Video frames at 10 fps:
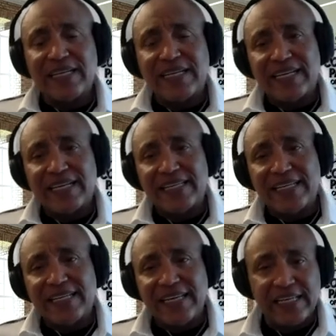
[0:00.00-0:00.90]
and the
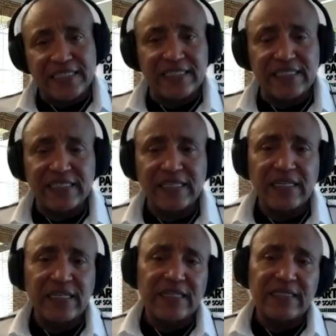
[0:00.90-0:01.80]
hits
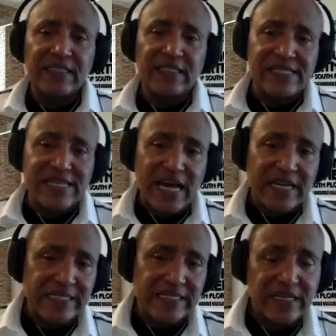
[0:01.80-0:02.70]
that the
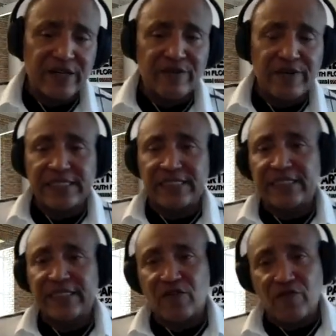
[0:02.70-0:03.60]
silent generation,
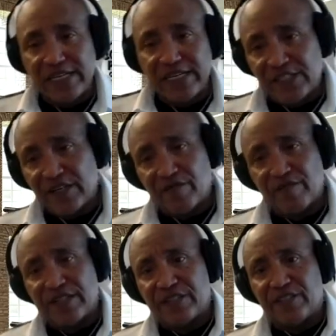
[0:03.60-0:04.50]
the great
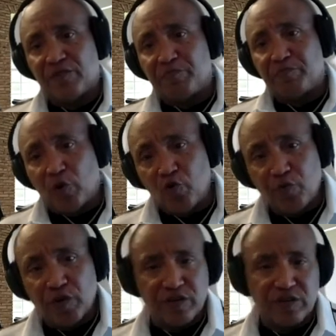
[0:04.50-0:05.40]
generation, the
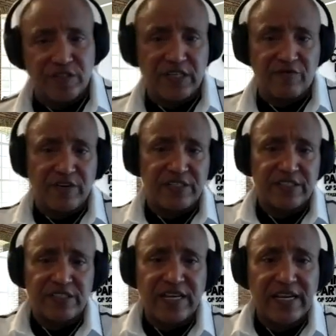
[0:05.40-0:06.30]
boomer generation
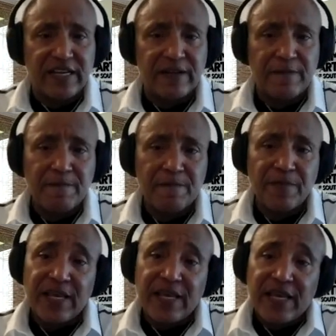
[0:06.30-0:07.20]
is taking,
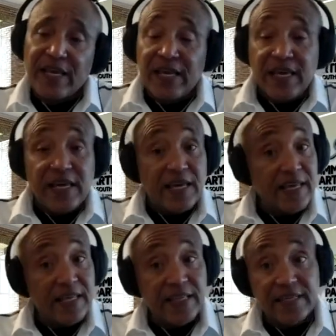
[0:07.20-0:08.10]
uh,
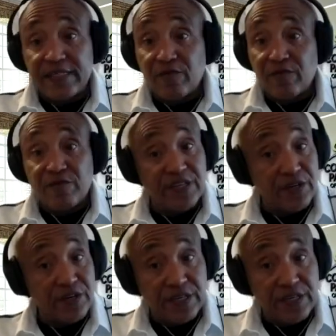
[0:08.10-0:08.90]
they're still resilient